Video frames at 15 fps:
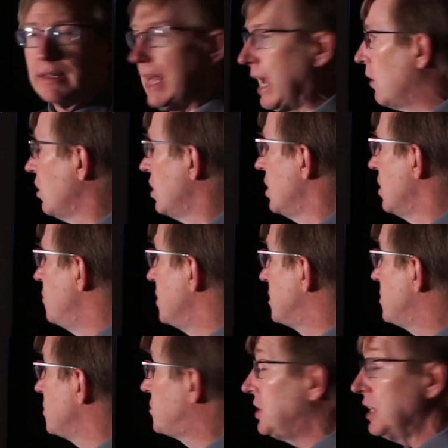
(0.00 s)
Now,
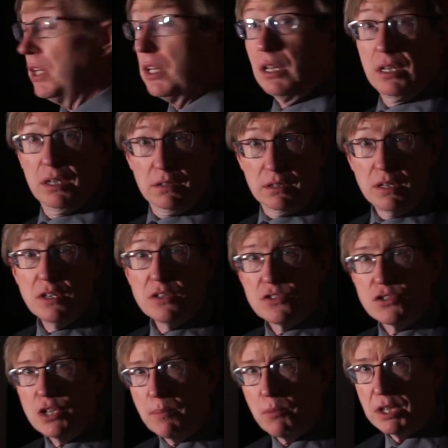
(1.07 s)
this is still
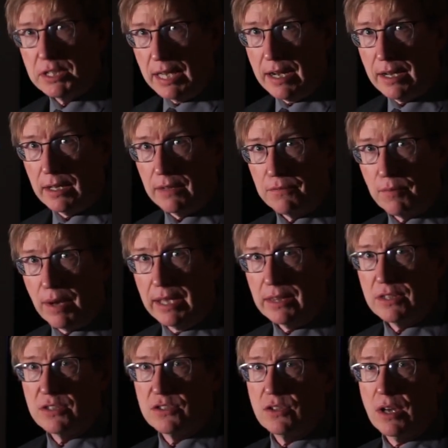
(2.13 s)
somewhat tentative, right?
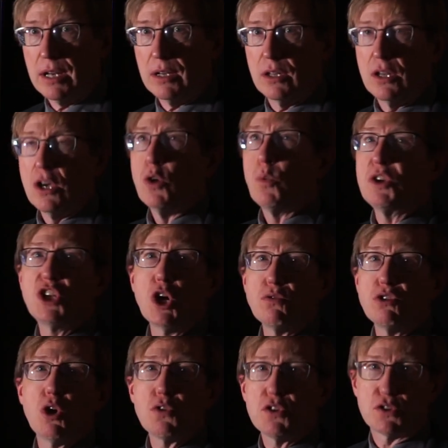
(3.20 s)
This is not, we don't
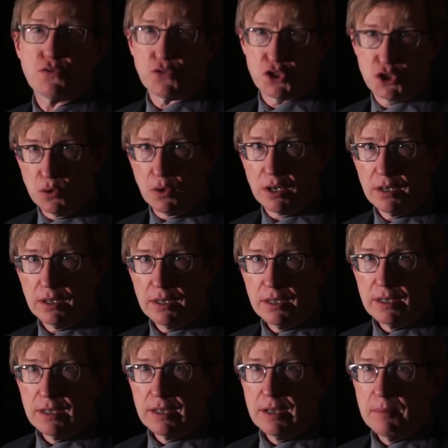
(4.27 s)
know this for sure,
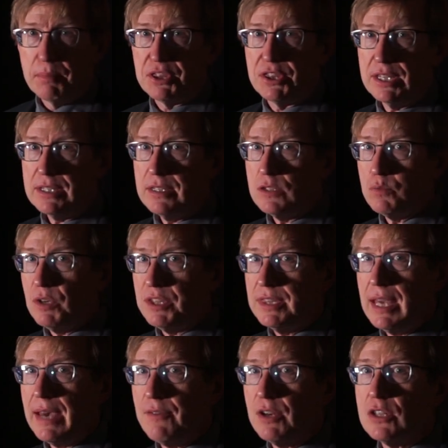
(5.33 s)
but this is what
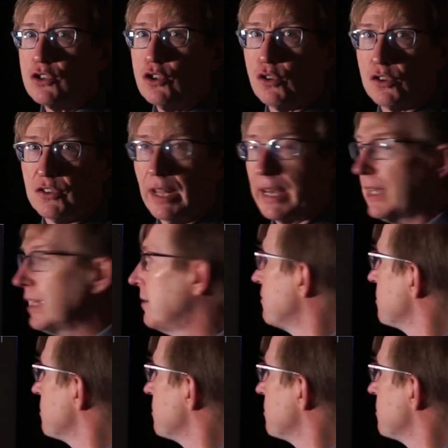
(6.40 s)
the evidence looks like.